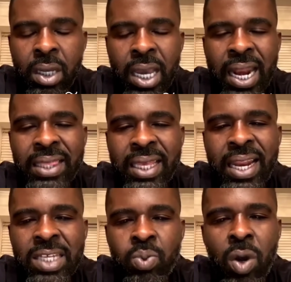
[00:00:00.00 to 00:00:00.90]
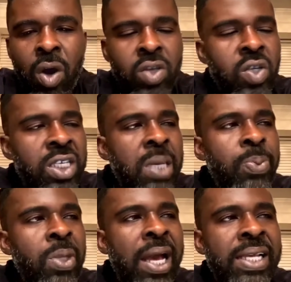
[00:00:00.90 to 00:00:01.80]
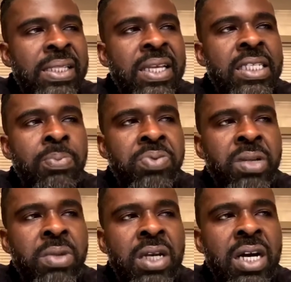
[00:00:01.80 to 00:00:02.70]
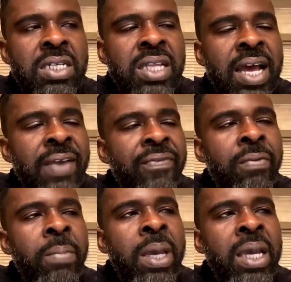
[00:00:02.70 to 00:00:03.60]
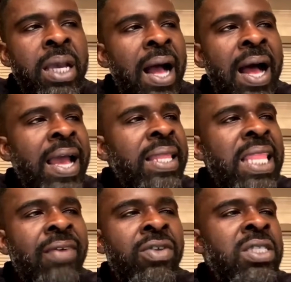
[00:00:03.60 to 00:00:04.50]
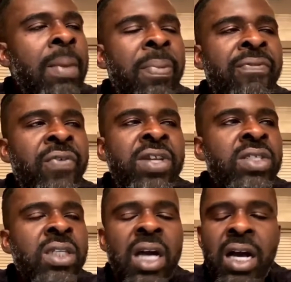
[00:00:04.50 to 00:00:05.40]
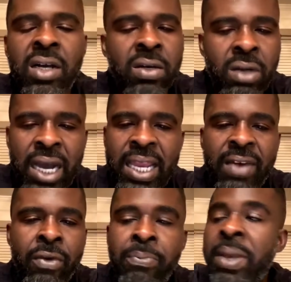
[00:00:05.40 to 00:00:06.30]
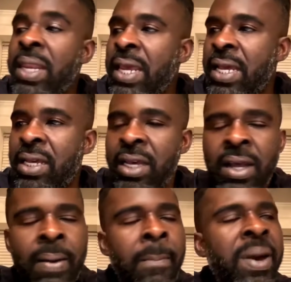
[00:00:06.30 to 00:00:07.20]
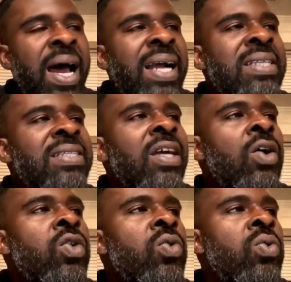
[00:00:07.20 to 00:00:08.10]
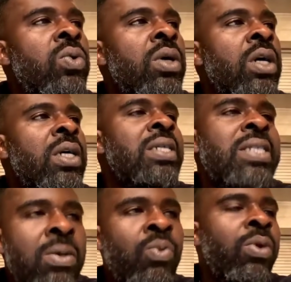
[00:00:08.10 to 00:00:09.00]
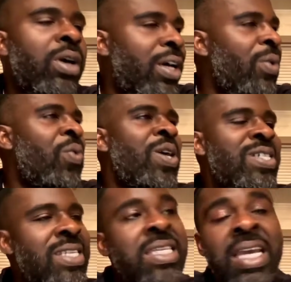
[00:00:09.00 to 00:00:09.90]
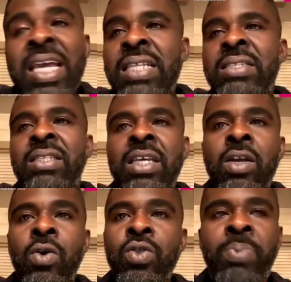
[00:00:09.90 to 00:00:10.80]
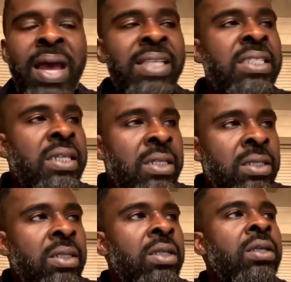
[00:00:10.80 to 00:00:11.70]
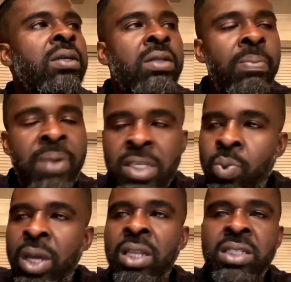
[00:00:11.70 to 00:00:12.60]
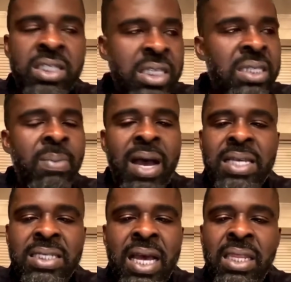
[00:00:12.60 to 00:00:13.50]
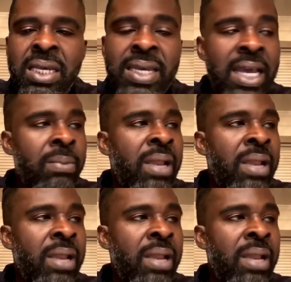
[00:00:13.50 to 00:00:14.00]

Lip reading: And I think that's what also keep you like disciplined because like for me, I ain't never stepped a foot in Chicago. I ain't never been, but I could tell you. See, once again, it goes back to the best way to see somebody is not look at them.